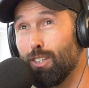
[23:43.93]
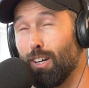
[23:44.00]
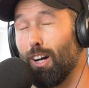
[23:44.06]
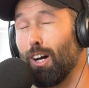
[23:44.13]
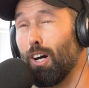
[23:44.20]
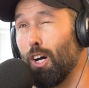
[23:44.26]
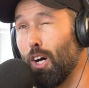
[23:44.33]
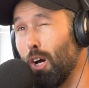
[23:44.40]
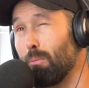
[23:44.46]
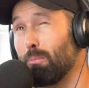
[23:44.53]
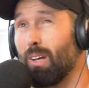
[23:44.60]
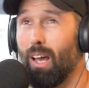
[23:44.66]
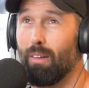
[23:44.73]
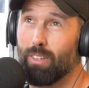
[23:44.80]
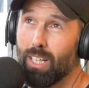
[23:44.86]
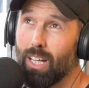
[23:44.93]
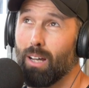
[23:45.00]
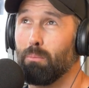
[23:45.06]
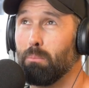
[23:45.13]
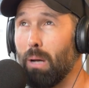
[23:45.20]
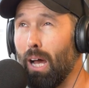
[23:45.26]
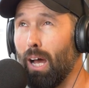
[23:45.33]
Um, having come
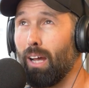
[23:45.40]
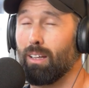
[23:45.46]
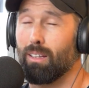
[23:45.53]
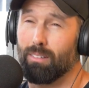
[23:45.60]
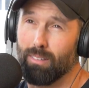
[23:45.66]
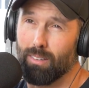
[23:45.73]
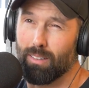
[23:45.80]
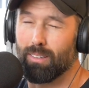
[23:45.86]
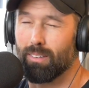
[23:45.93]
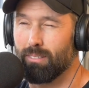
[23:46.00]
back, look,